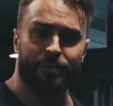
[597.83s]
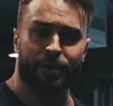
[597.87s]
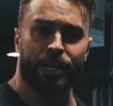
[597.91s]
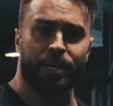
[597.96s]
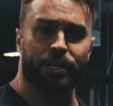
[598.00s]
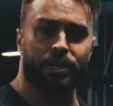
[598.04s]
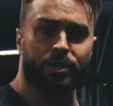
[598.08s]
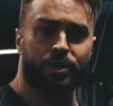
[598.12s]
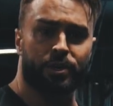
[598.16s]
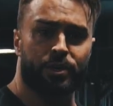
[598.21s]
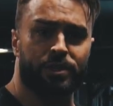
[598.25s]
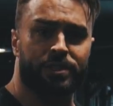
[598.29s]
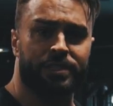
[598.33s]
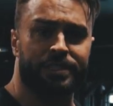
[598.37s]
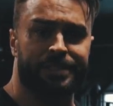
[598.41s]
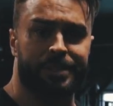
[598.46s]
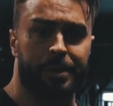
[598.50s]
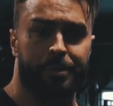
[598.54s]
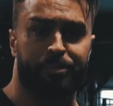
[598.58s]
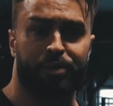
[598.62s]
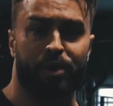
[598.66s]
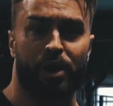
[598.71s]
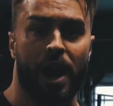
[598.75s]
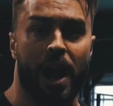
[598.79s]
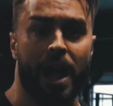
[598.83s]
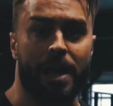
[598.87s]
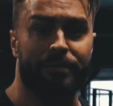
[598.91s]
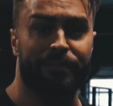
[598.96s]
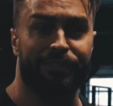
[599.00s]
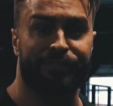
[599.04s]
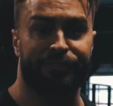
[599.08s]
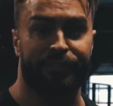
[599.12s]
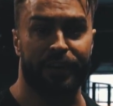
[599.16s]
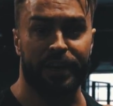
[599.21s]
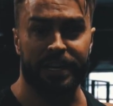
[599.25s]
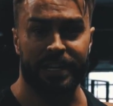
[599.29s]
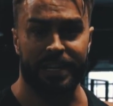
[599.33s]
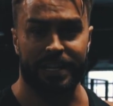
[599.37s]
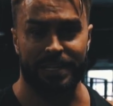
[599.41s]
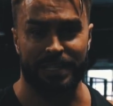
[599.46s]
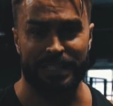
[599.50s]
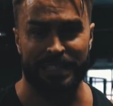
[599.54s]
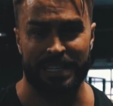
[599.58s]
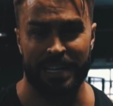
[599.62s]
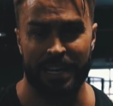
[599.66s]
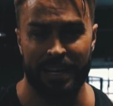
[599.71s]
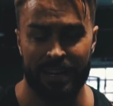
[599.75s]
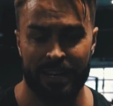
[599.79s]
I'm gonna use the Prime
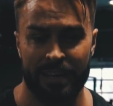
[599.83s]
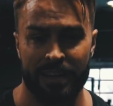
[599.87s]
Fitness